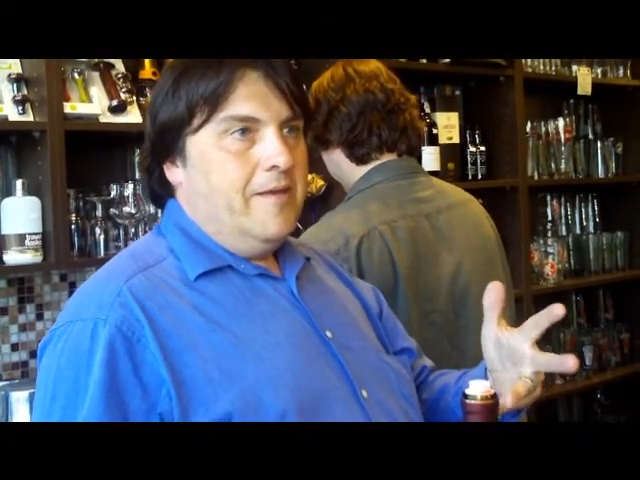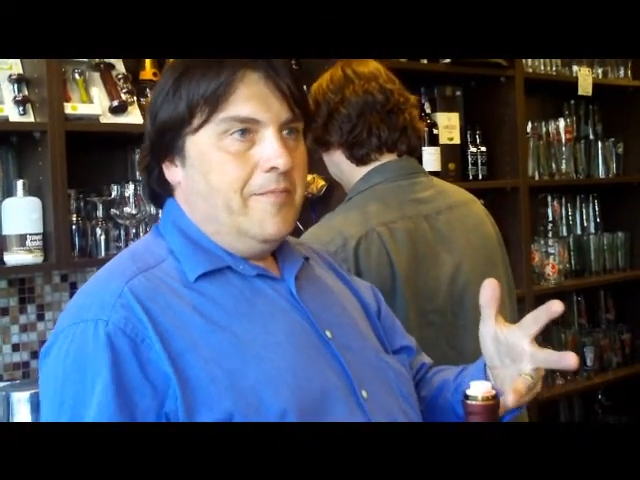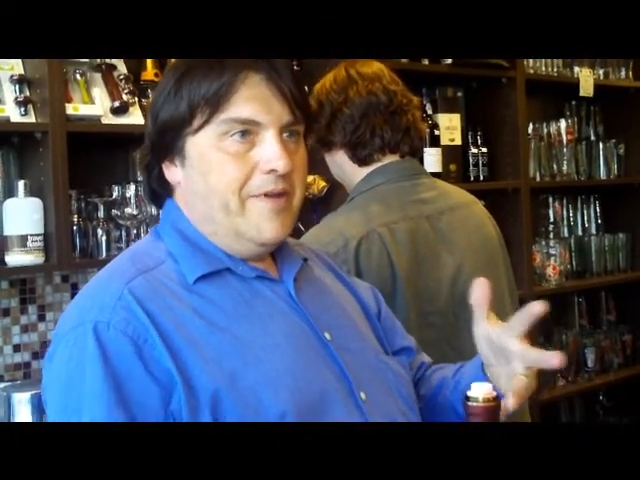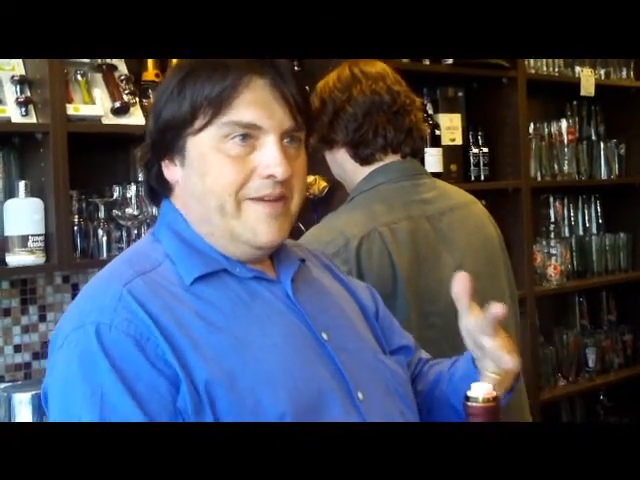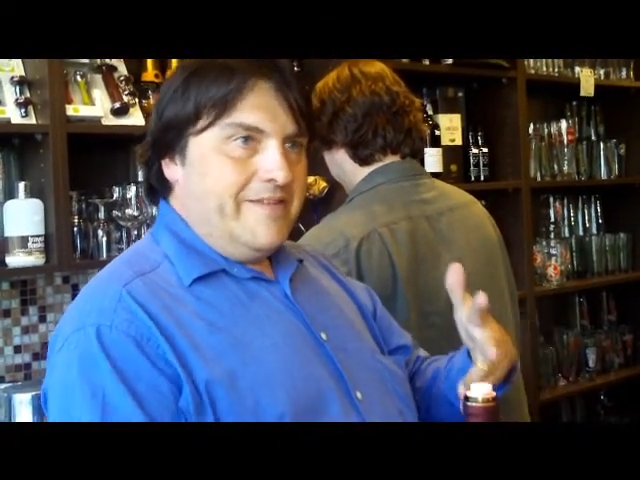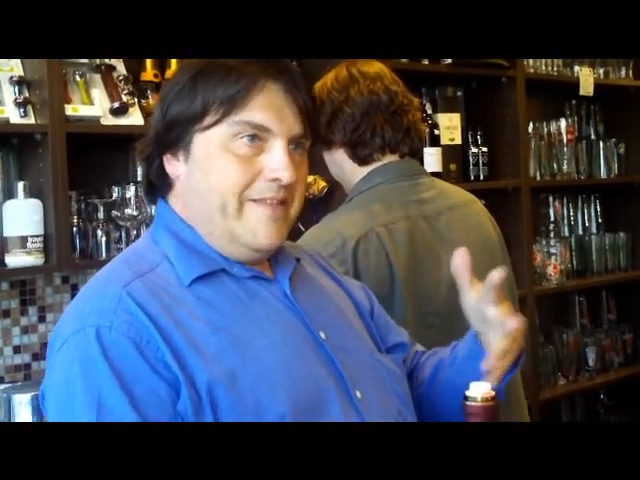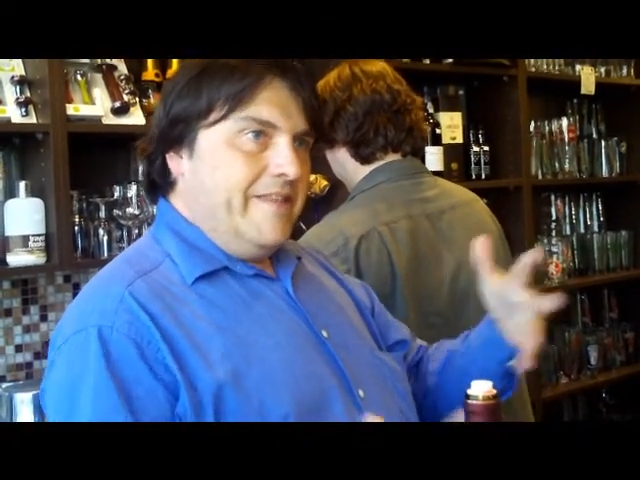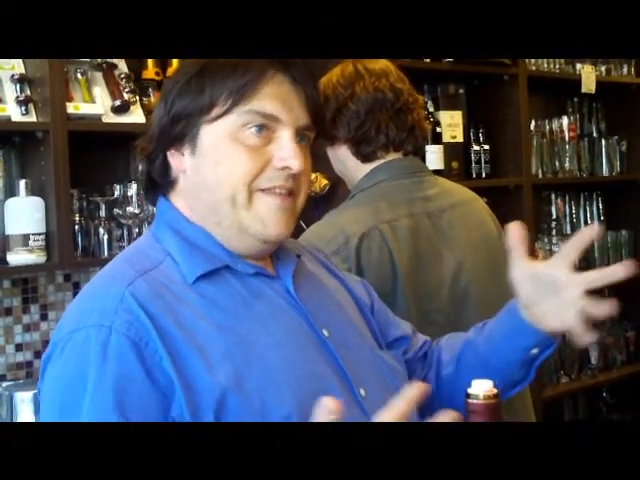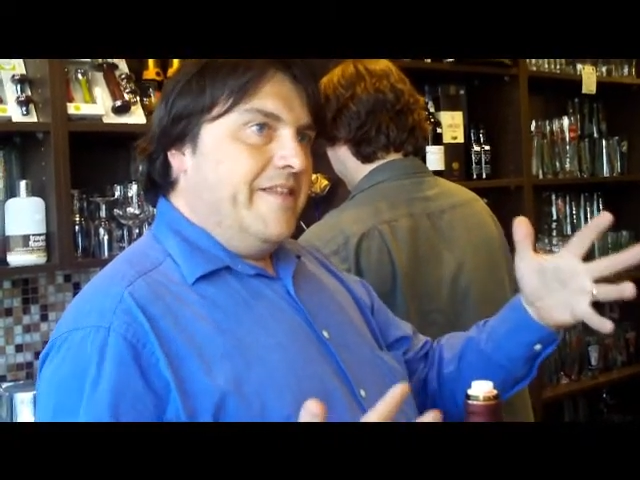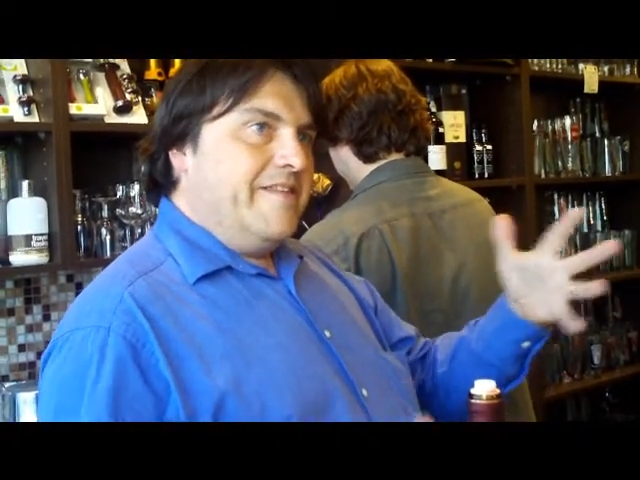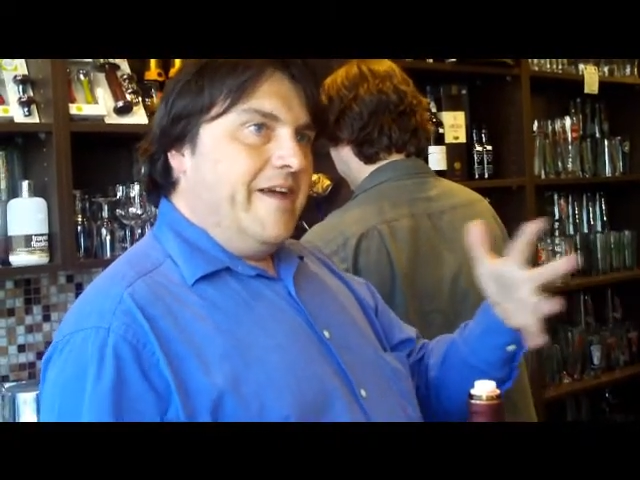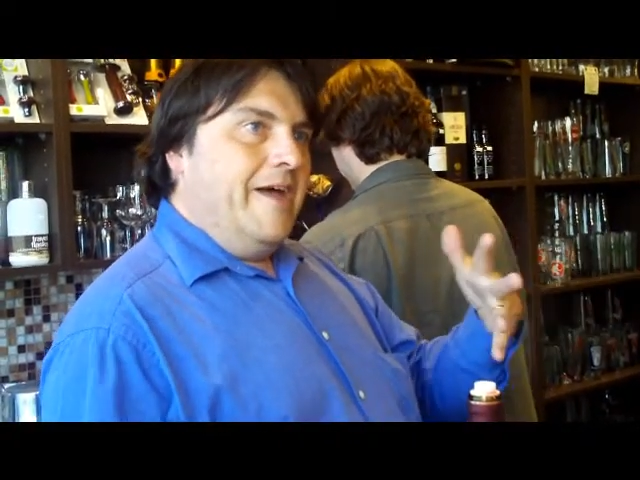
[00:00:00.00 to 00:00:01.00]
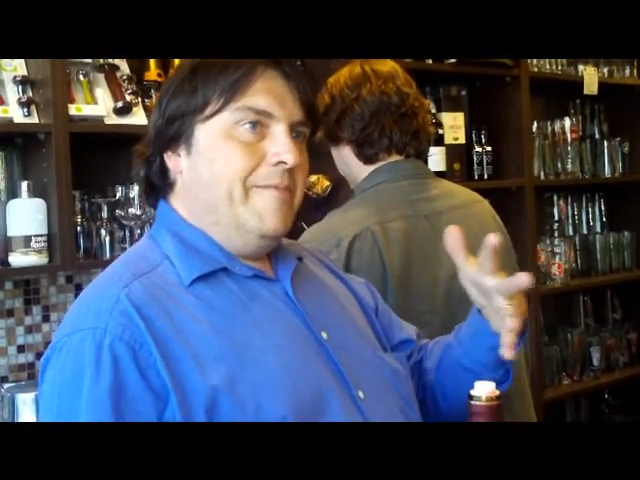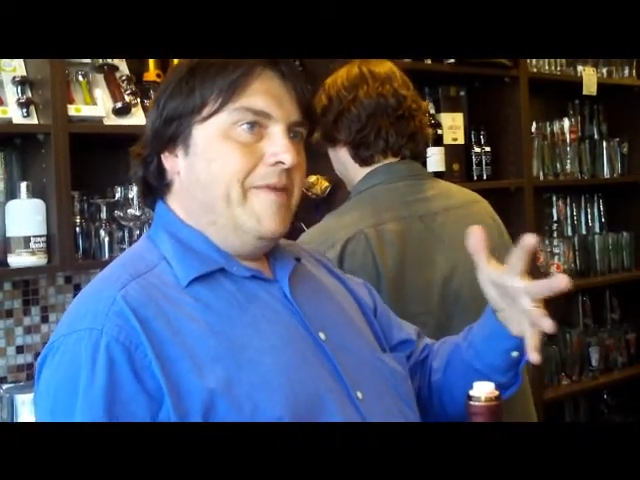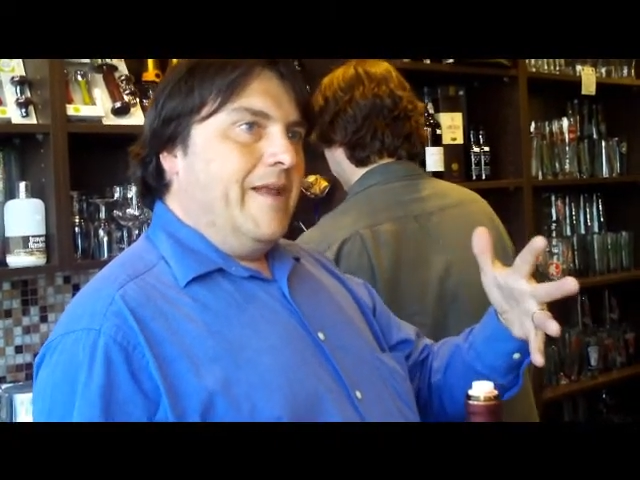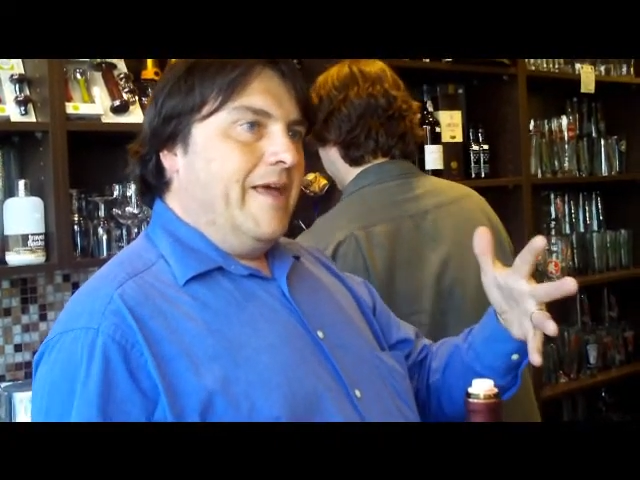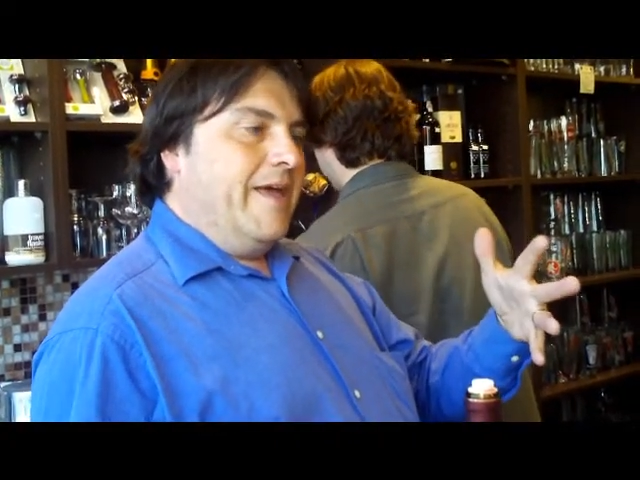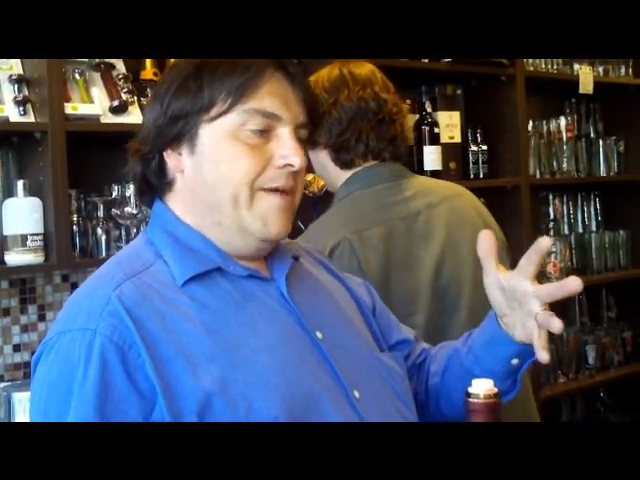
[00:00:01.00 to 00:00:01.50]
because of the time
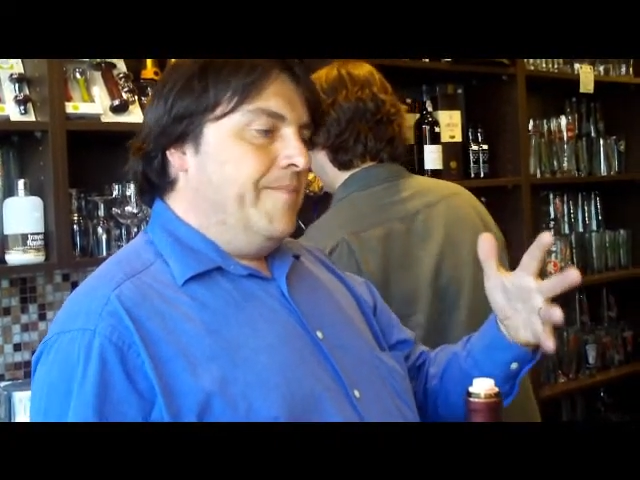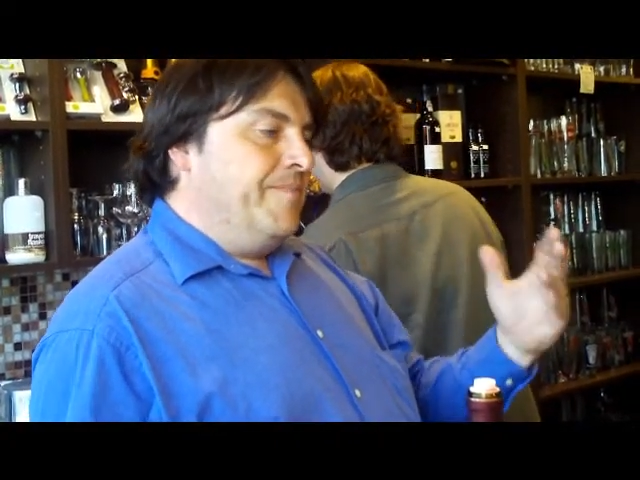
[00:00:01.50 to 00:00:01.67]
delay.